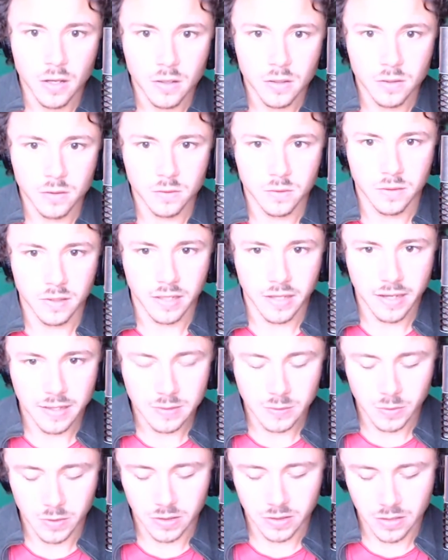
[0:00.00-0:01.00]
Who cares
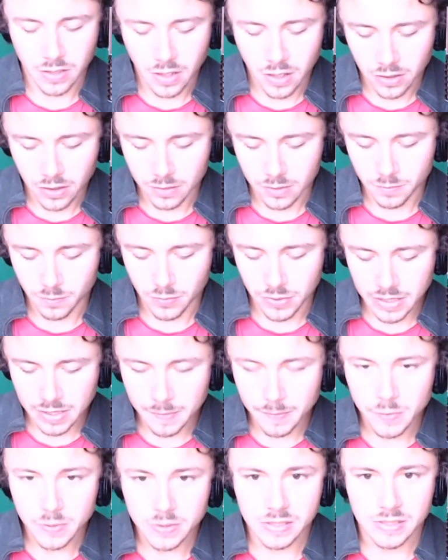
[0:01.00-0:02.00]
what other
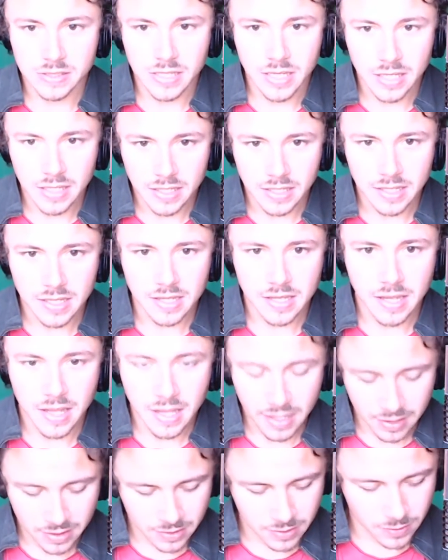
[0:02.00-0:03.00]
people say
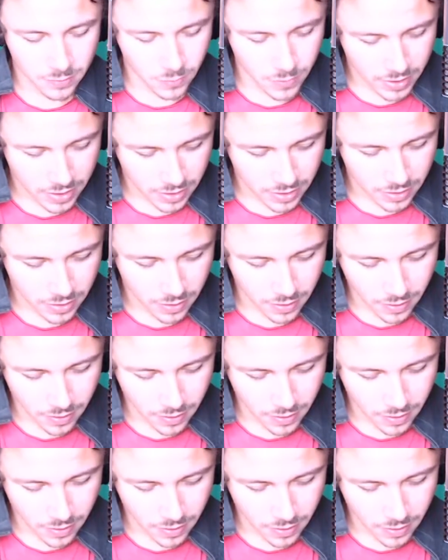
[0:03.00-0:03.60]
anyway?